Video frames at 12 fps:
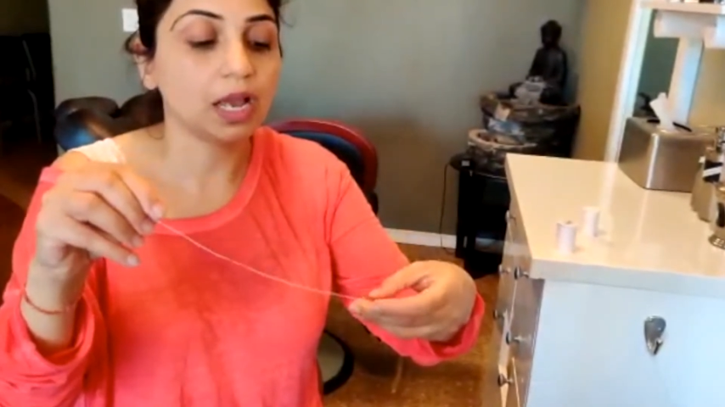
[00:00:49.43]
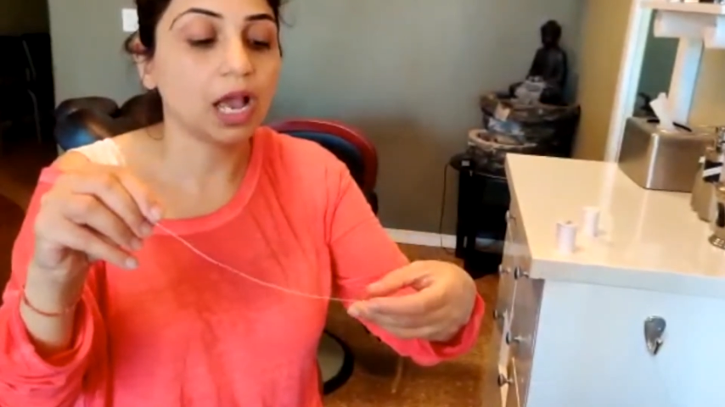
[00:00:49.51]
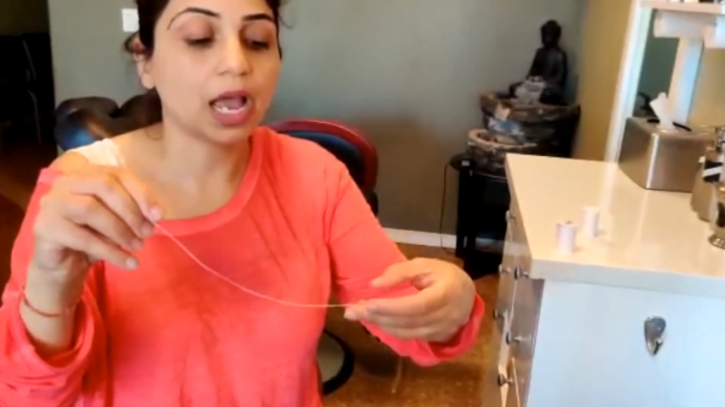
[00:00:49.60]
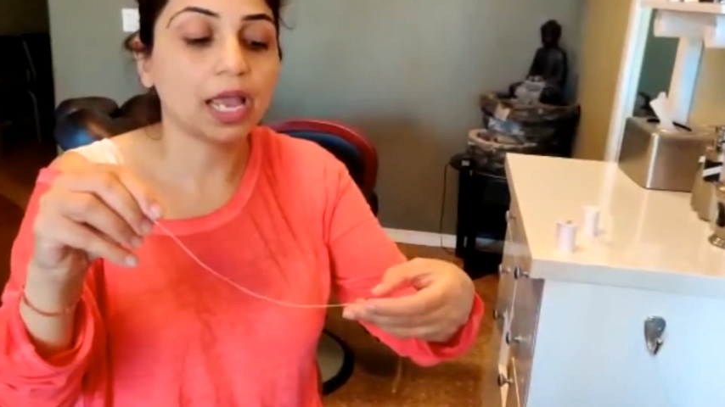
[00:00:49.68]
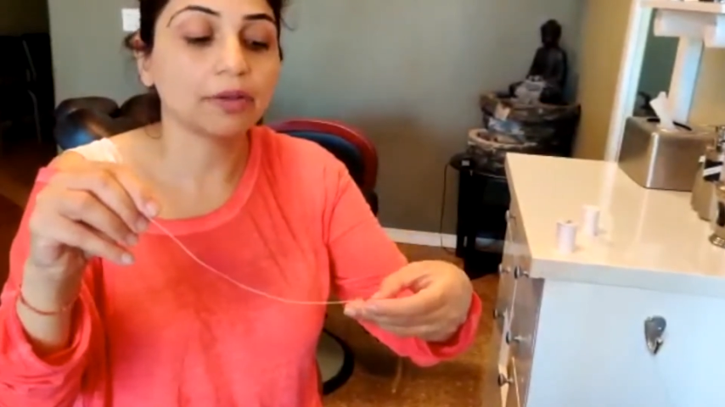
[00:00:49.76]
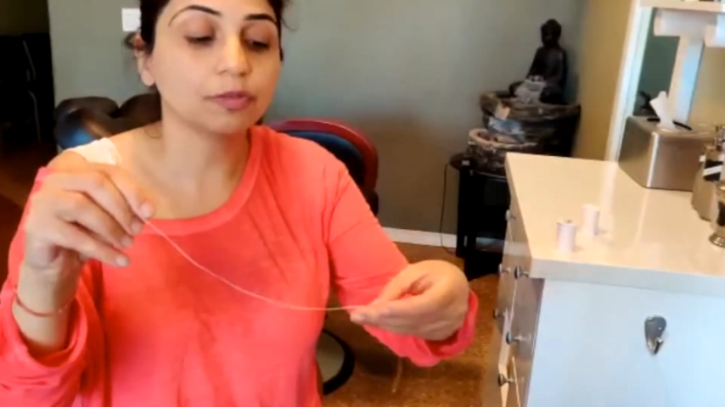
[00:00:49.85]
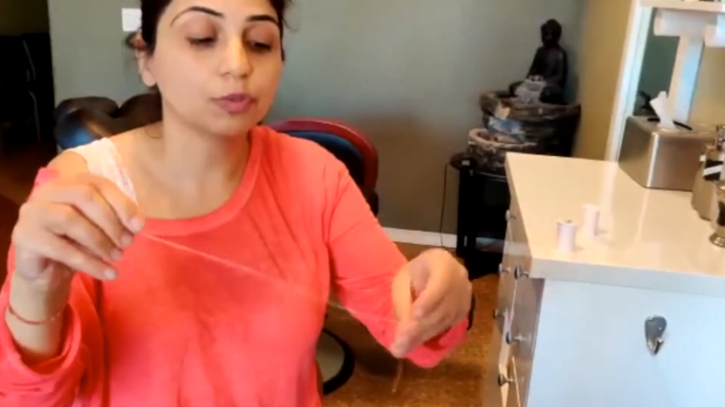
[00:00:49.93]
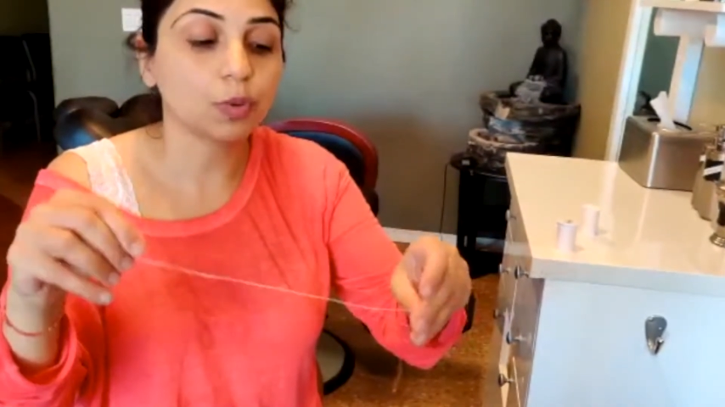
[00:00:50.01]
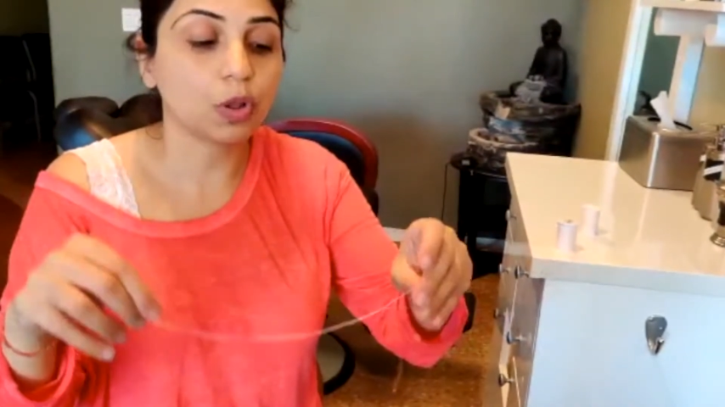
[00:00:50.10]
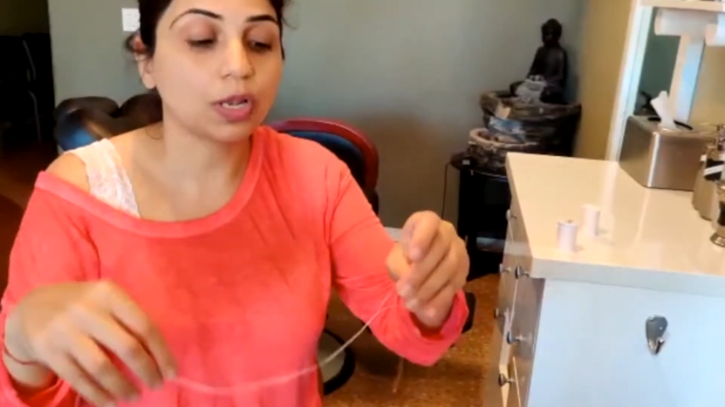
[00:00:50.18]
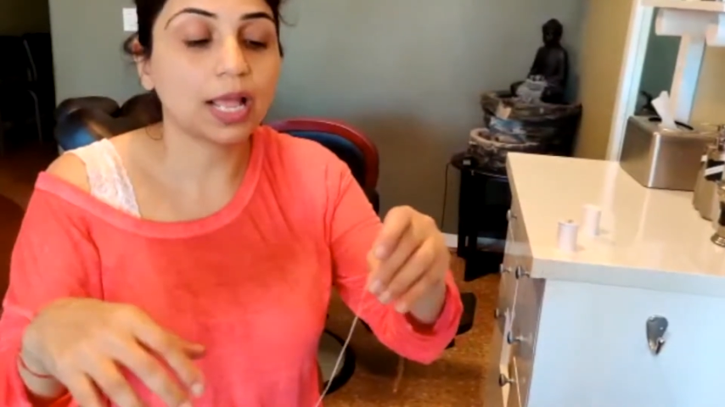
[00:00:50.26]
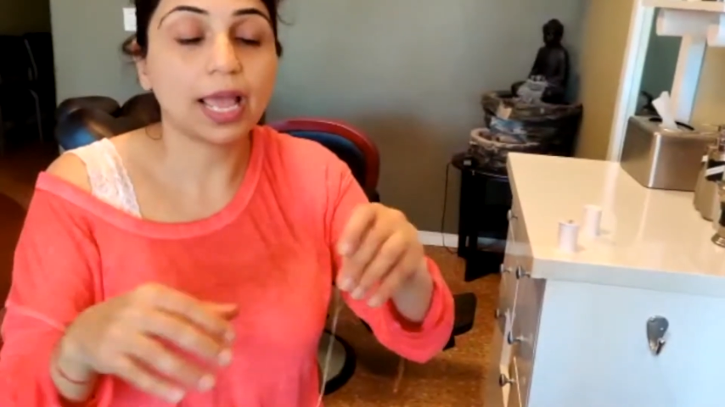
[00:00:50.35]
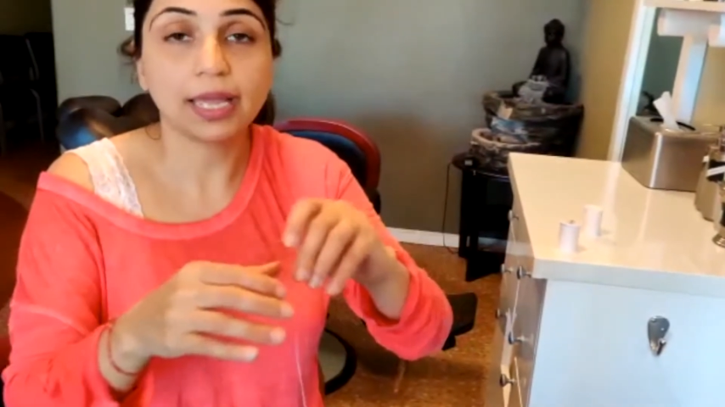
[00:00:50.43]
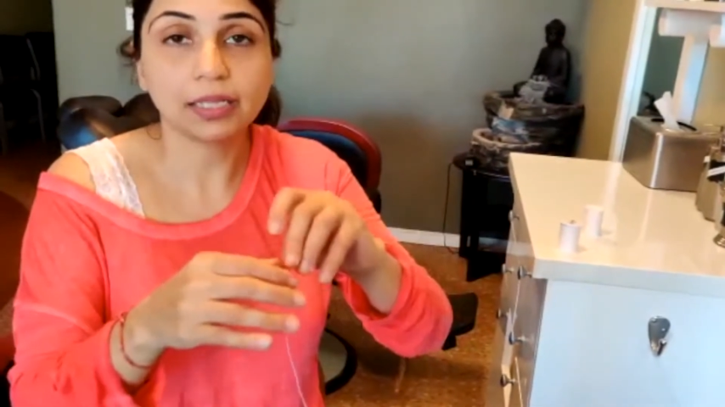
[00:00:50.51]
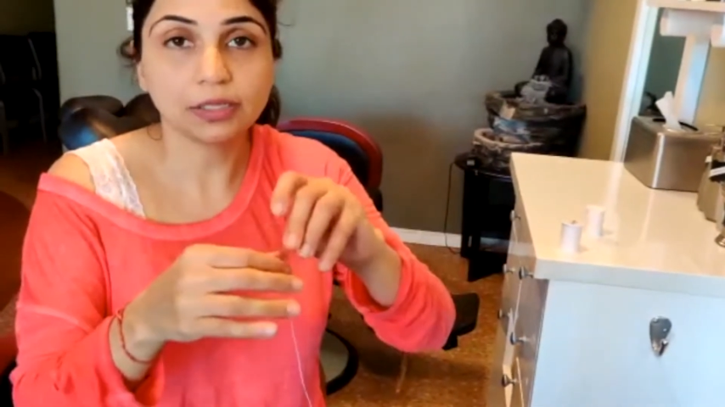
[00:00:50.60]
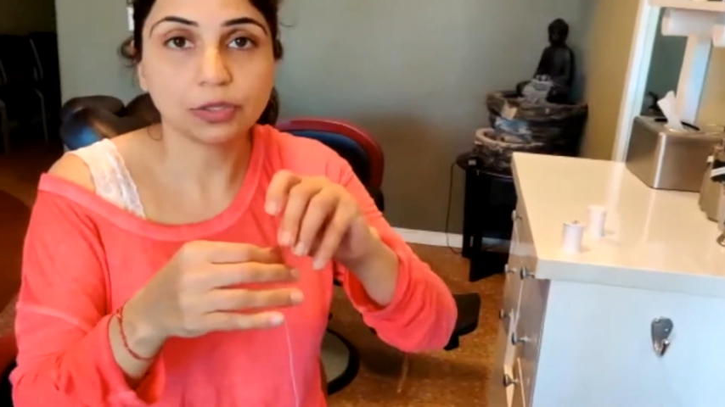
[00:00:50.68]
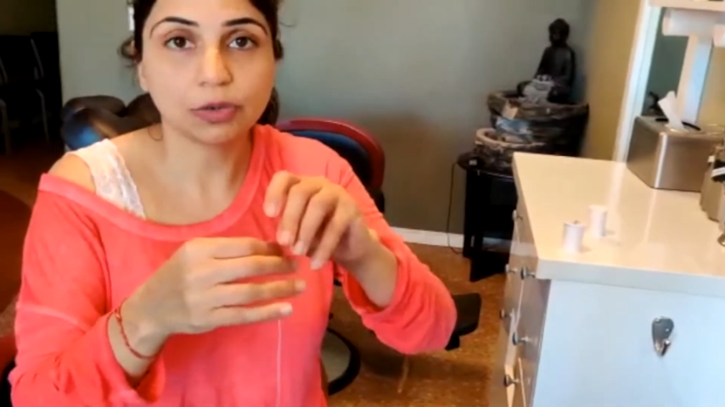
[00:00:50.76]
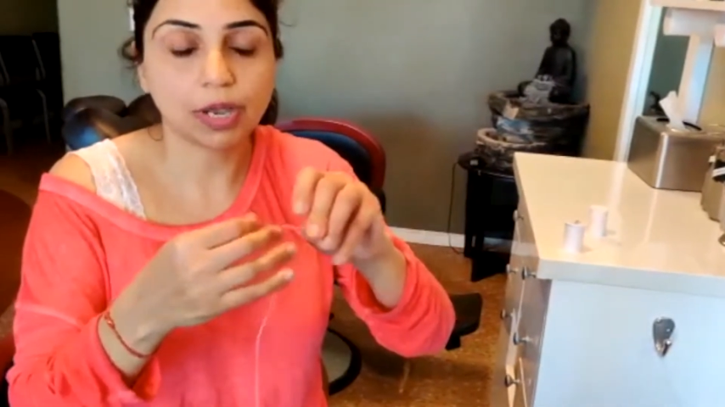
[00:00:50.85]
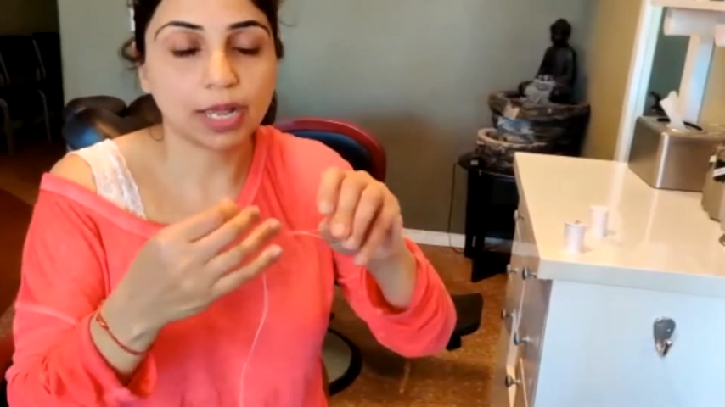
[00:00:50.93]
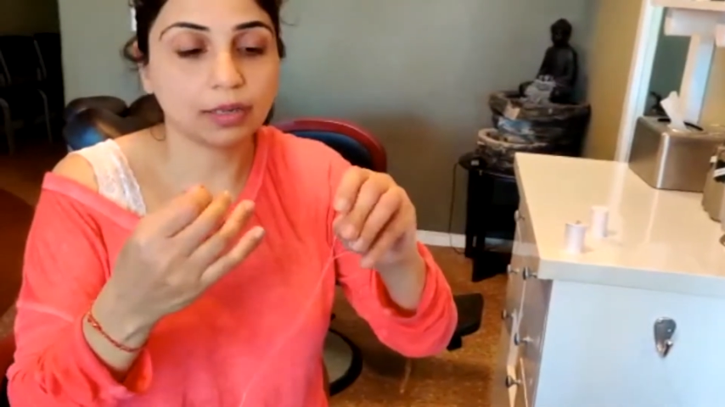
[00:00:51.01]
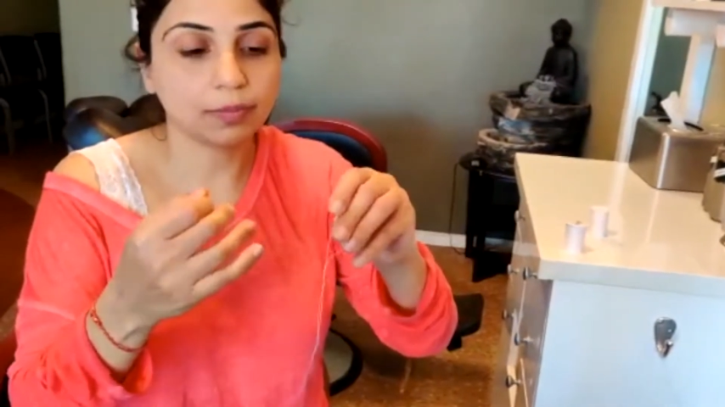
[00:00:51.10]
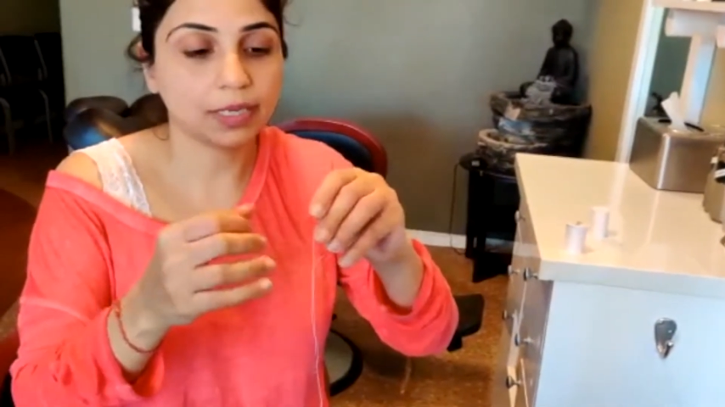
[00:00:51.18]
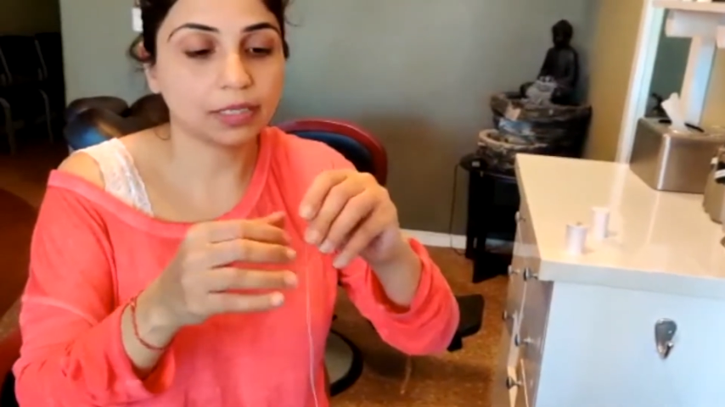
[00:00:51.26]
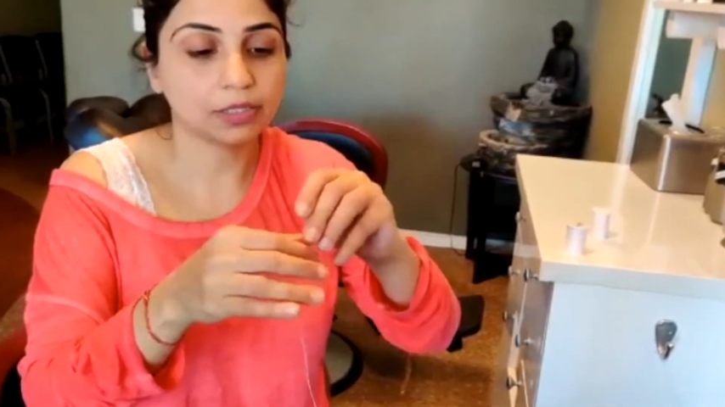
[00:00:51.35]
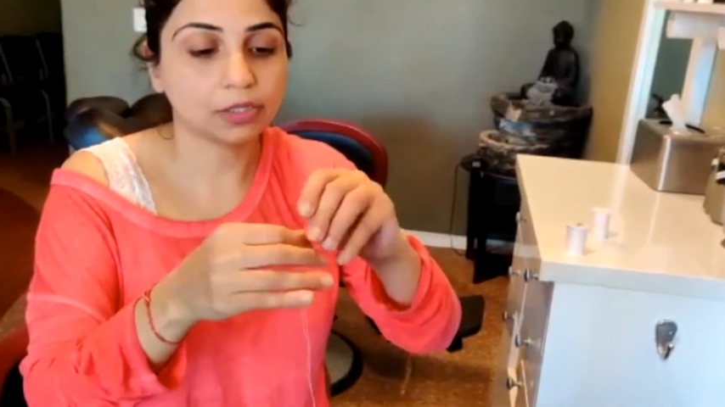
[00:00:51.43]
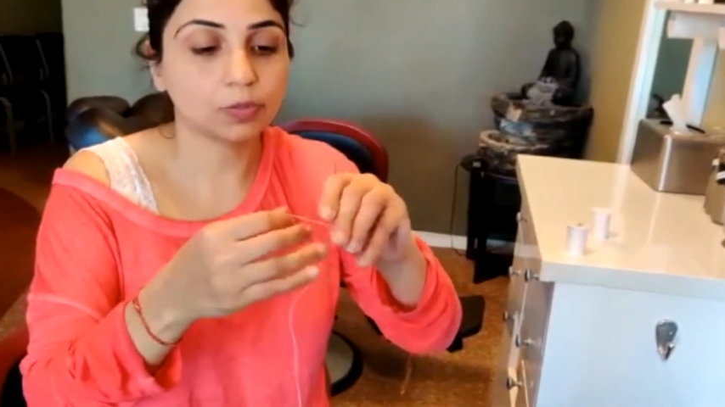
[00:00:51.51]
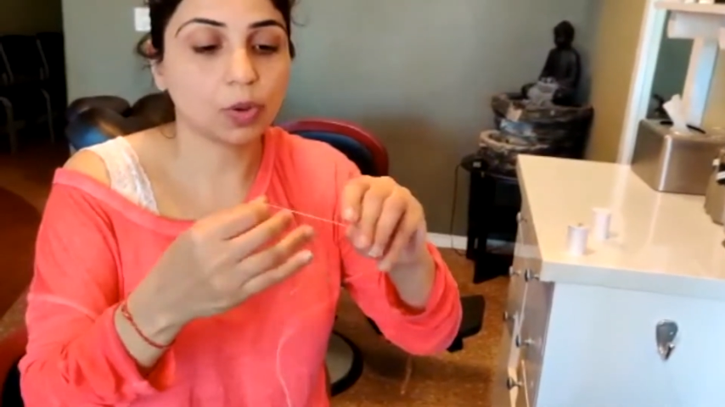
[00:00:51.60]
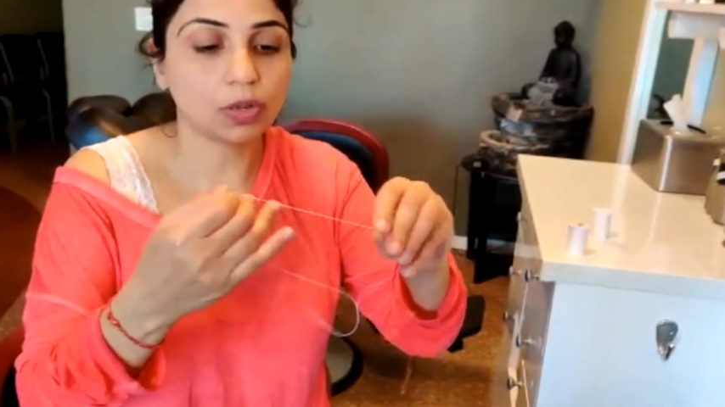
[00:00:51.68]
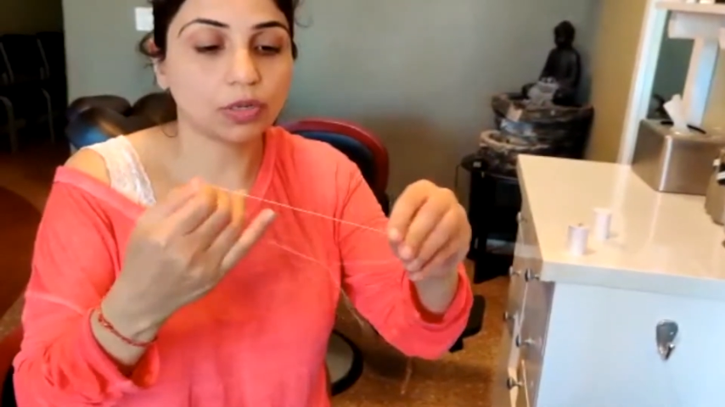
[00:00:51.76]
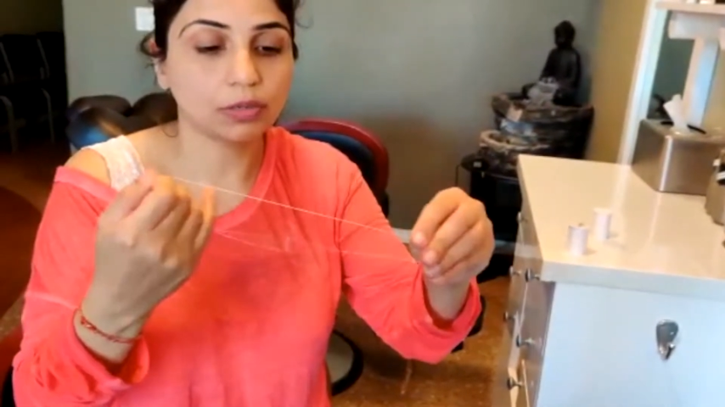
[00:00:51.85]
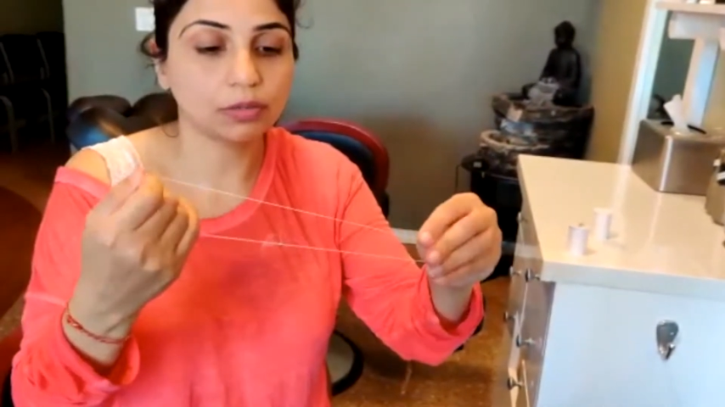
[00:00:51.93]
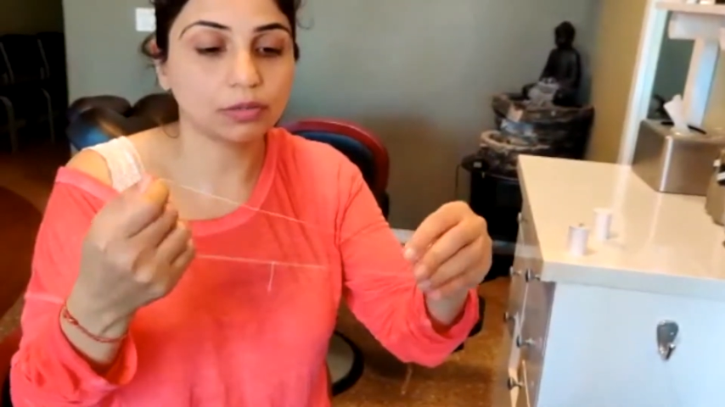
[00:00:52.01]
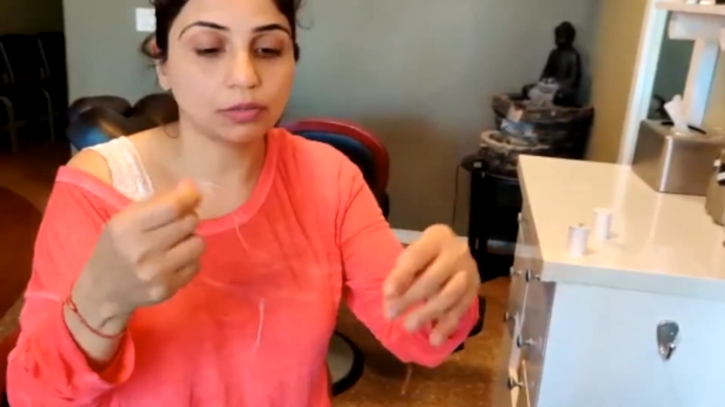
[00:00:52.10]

I have small hands, so I'll make a smaller